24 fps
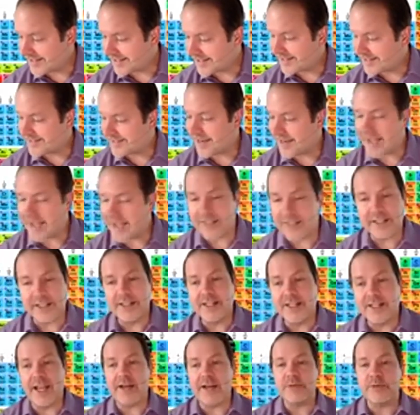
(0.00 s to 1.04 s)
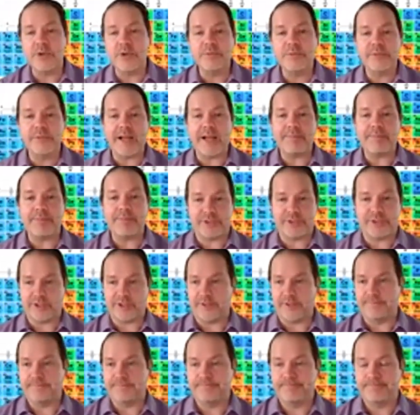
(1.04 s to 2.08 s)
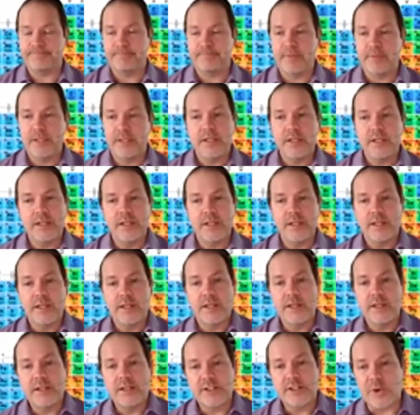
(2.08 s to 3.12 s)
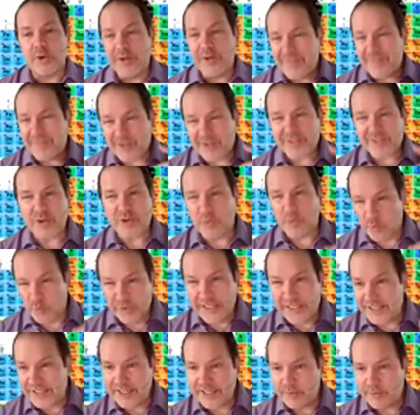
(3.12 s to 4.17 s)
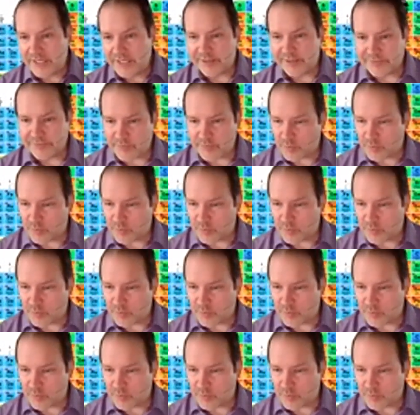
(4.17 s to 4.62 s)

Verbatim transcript: is a solid at room temperature. So even though it's a really weak